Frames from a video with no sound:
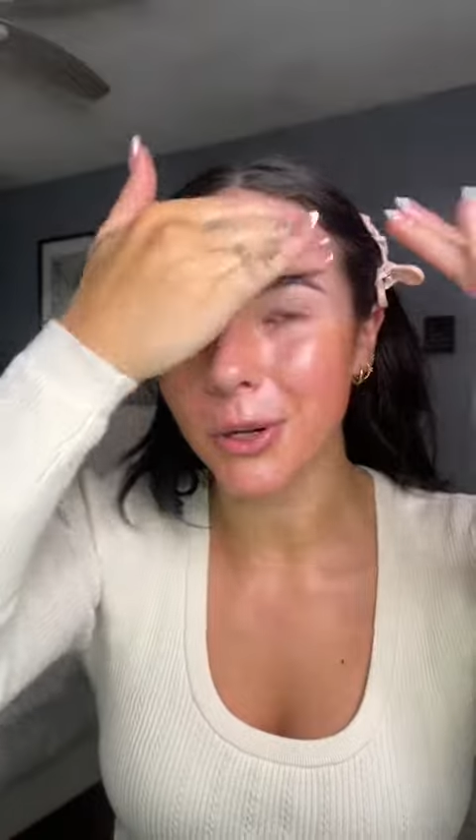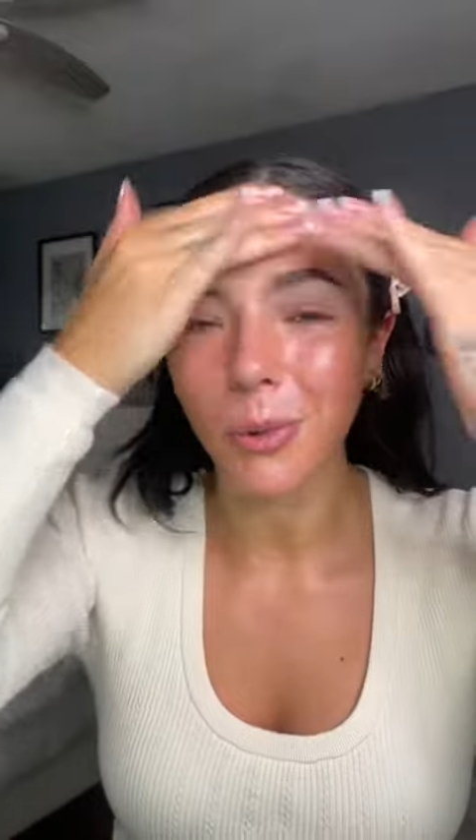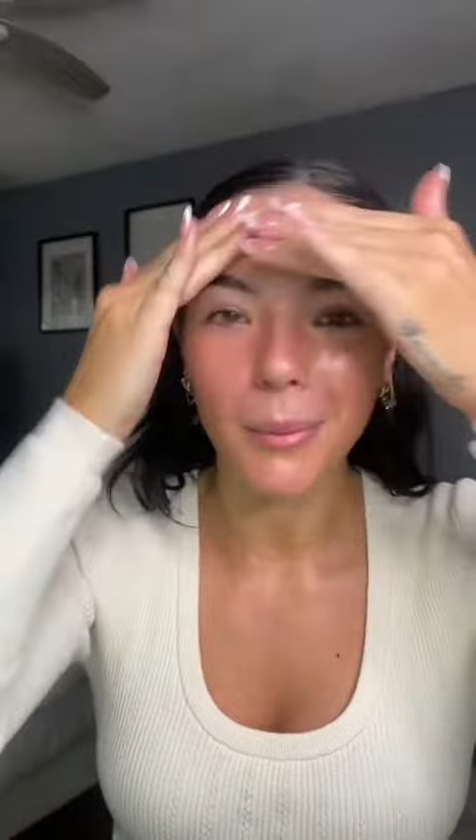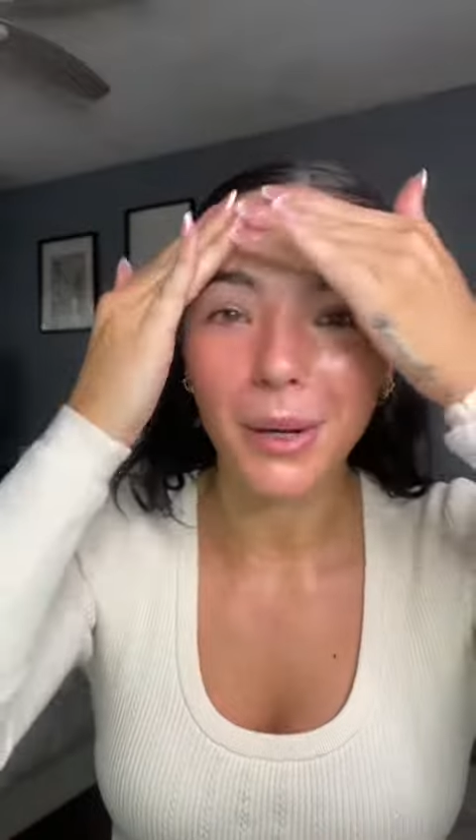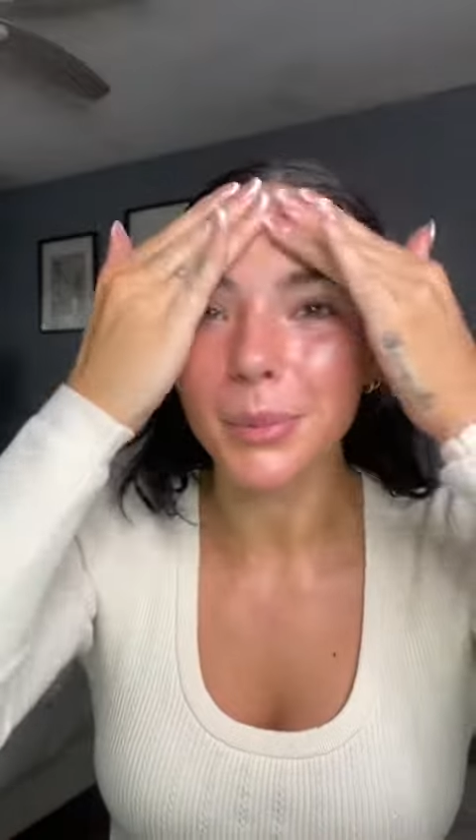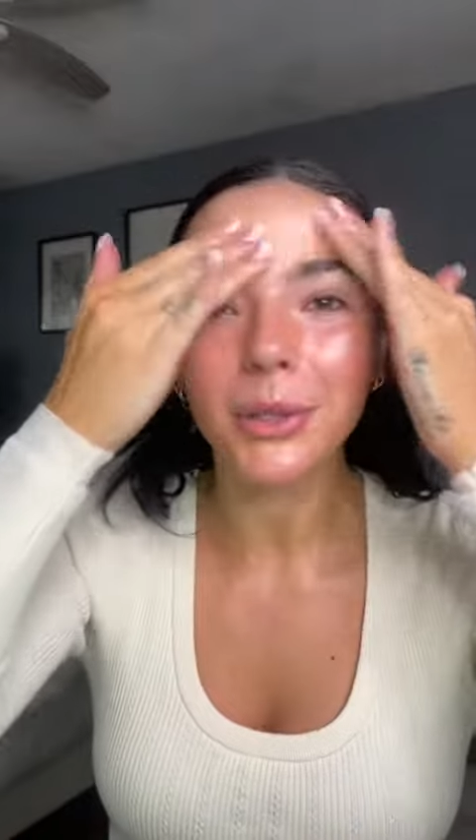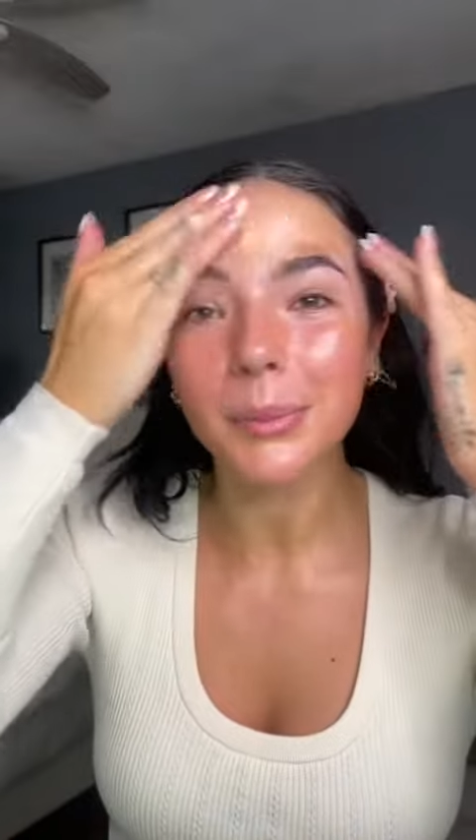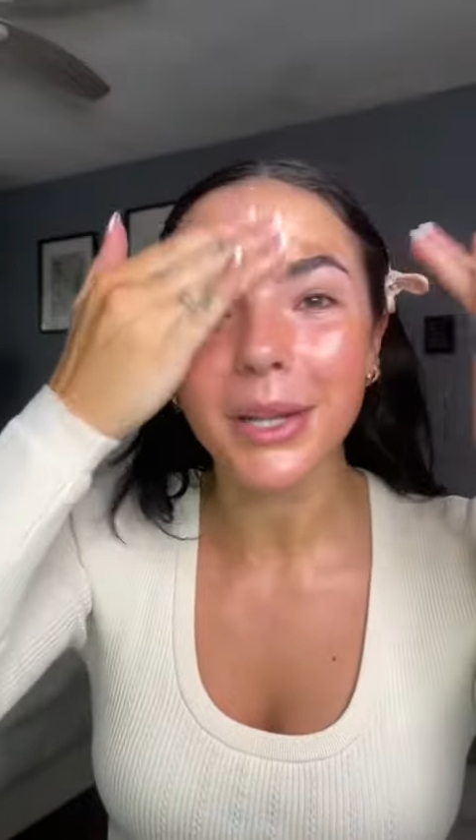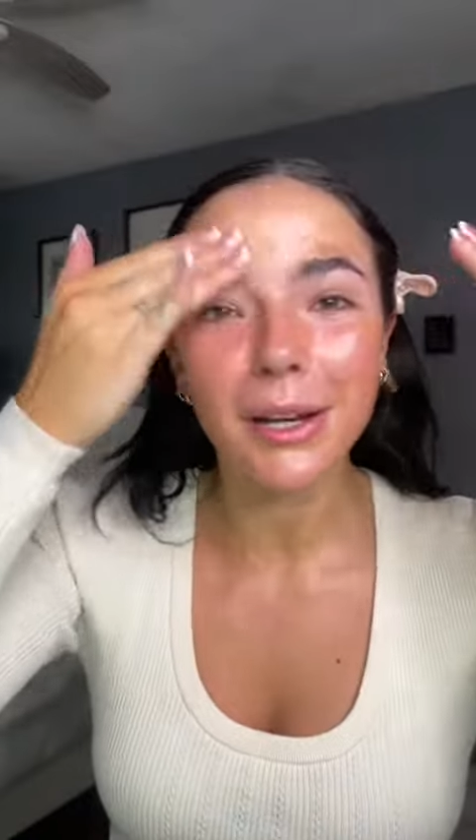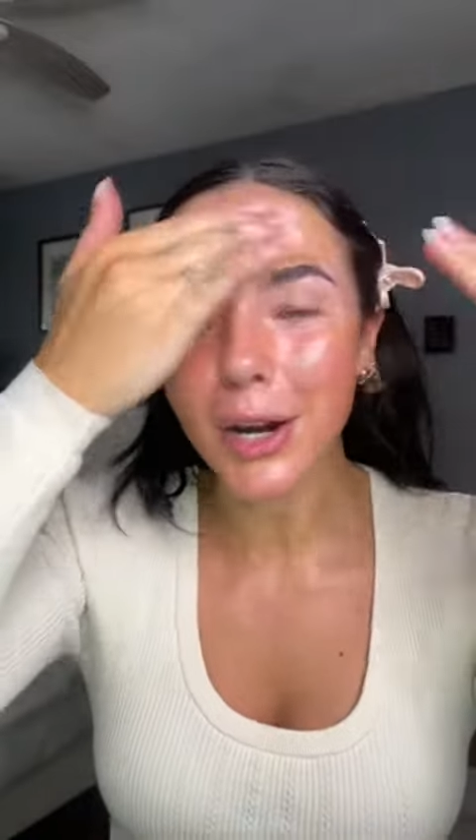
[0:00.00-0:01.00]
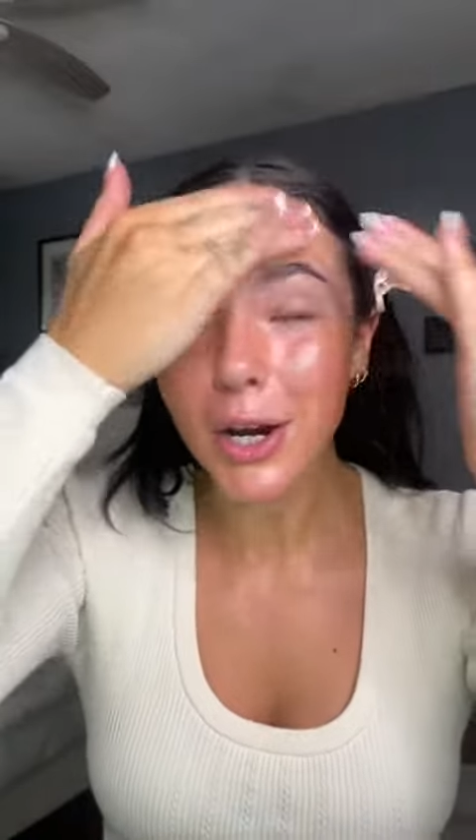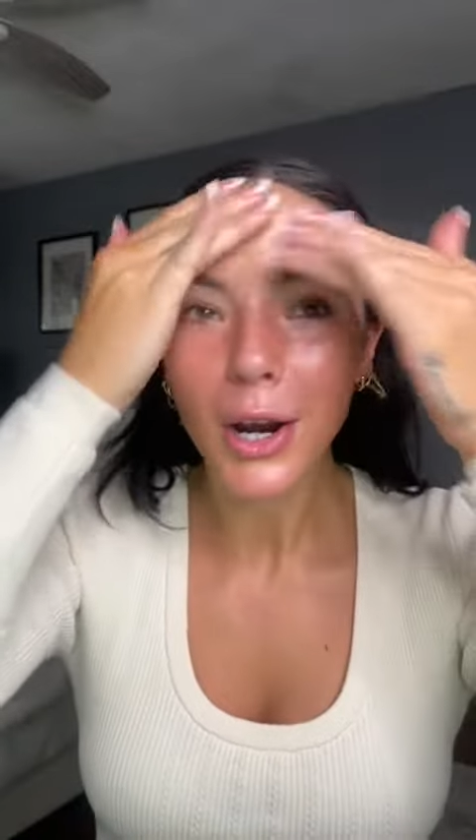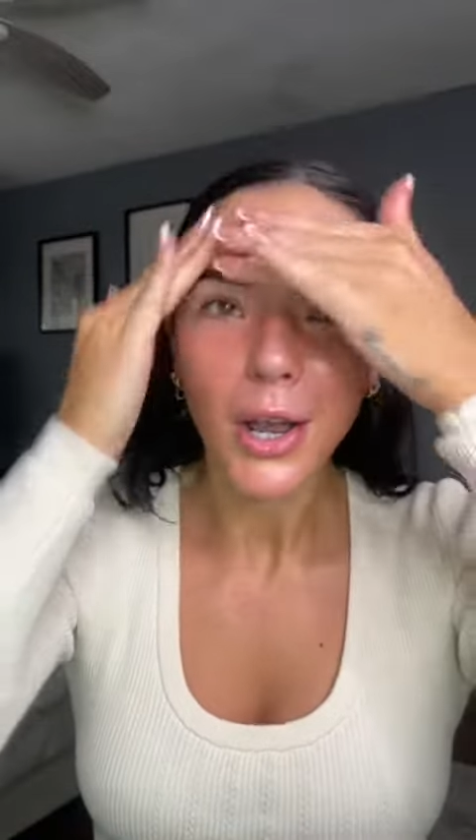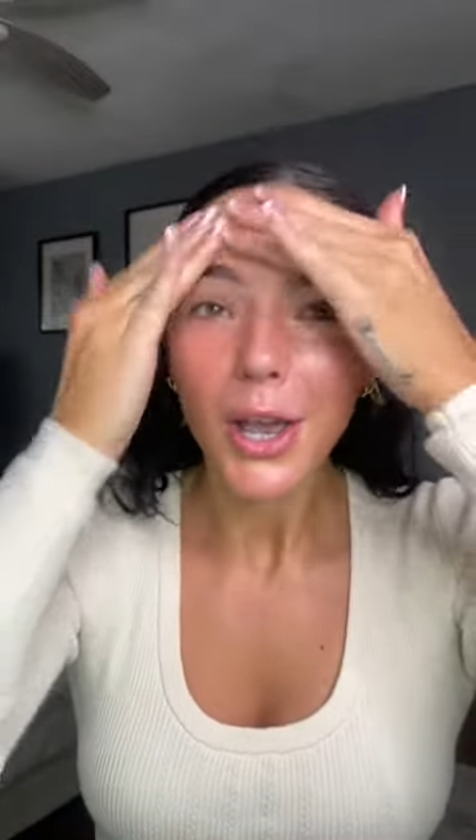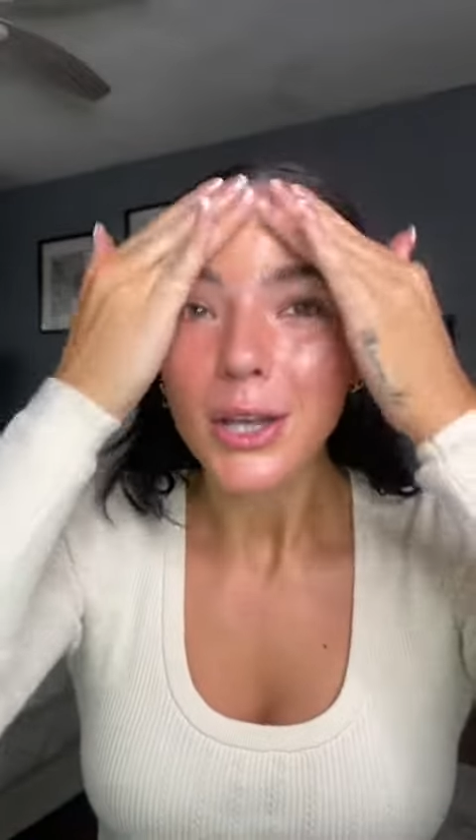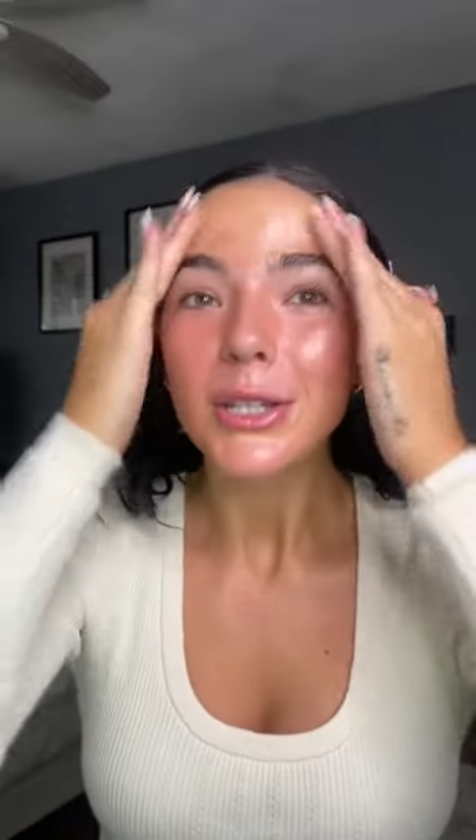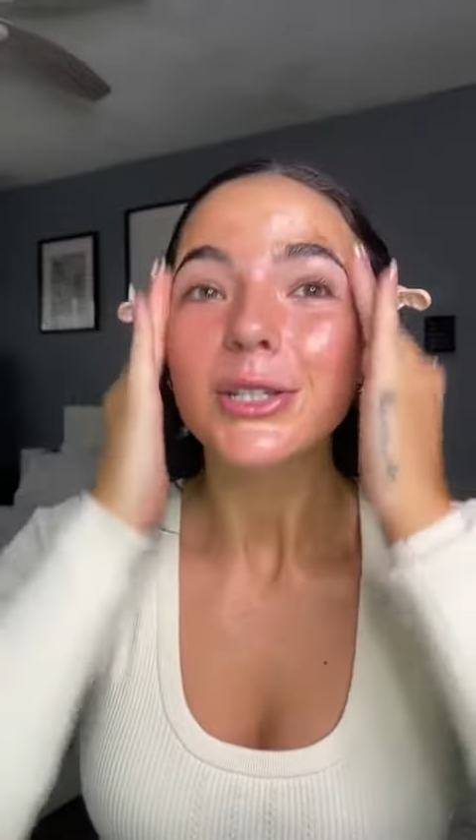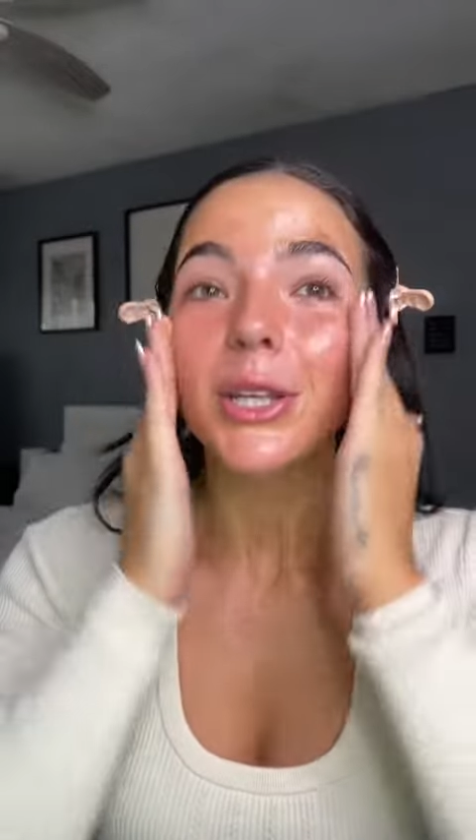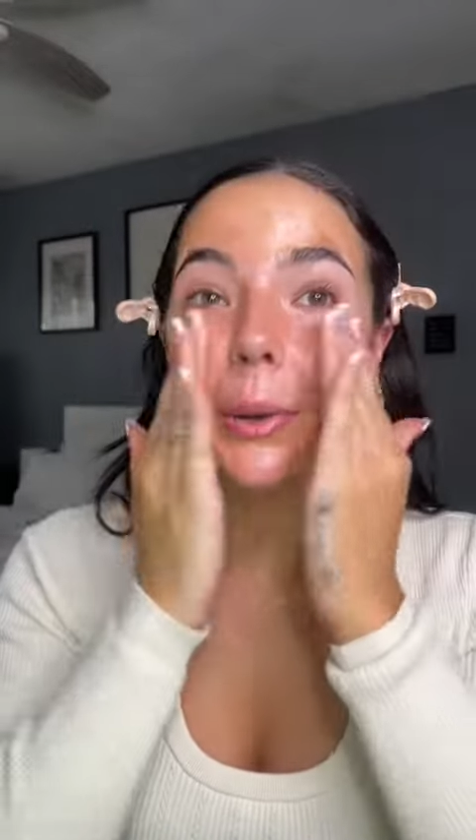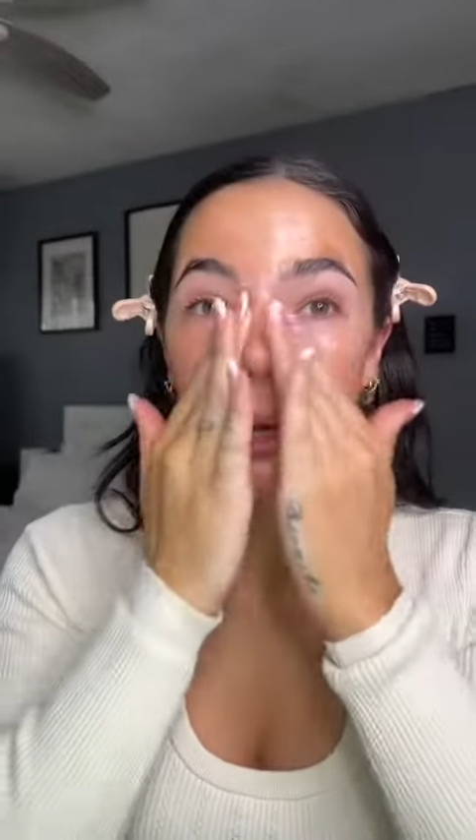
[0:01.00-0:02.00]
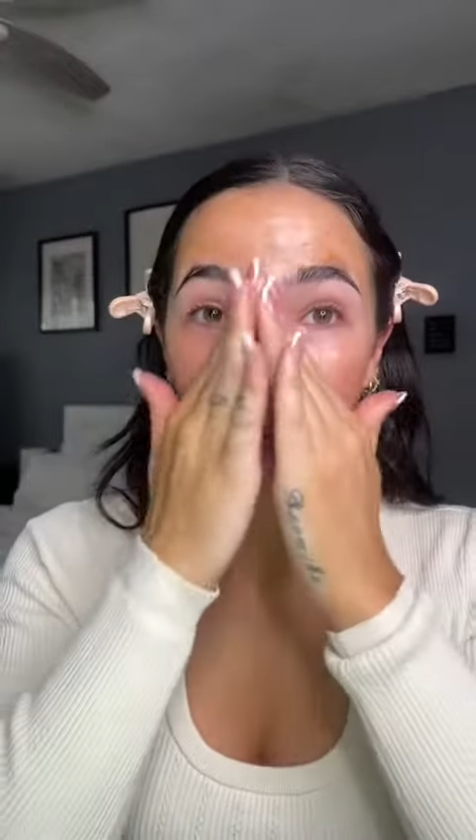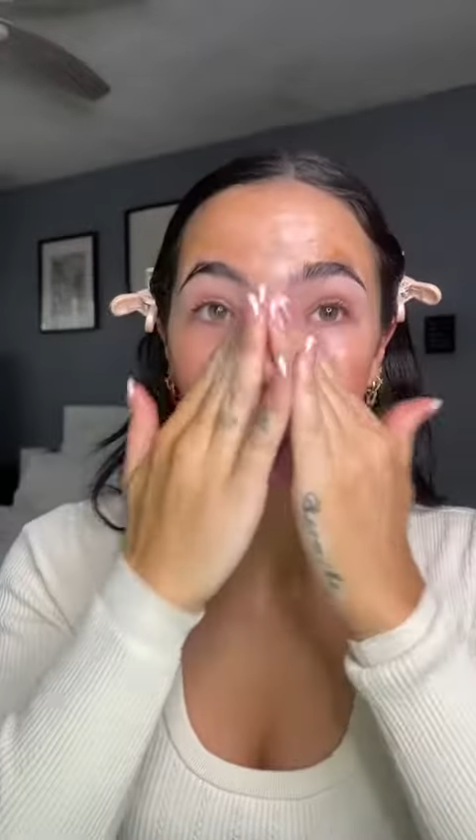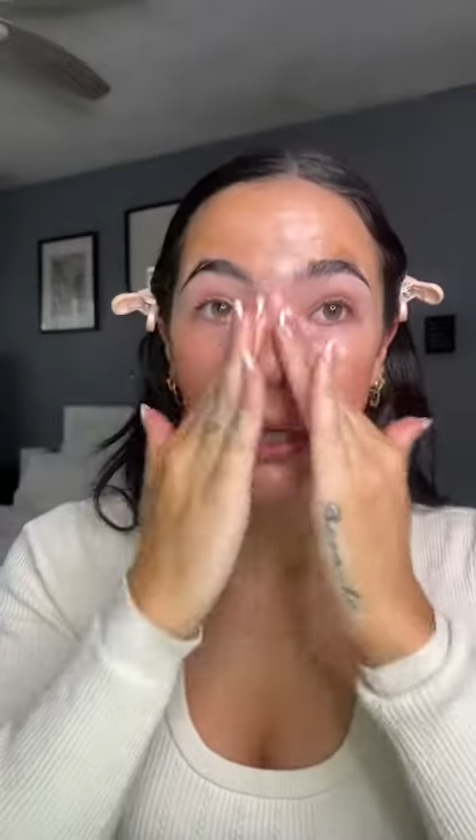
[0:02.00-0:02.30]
or wet my beauty blender. So here we